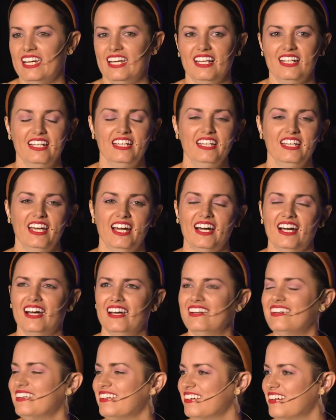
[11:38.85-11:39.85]
And he
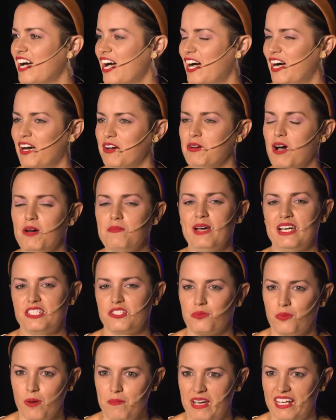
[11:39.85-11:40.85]
had uh, a
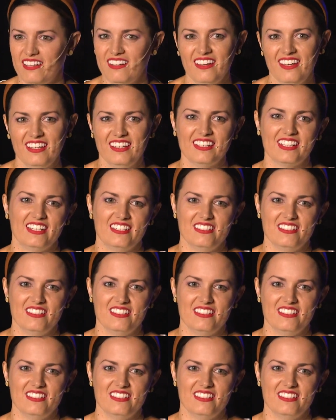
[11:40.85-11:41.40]
best woman,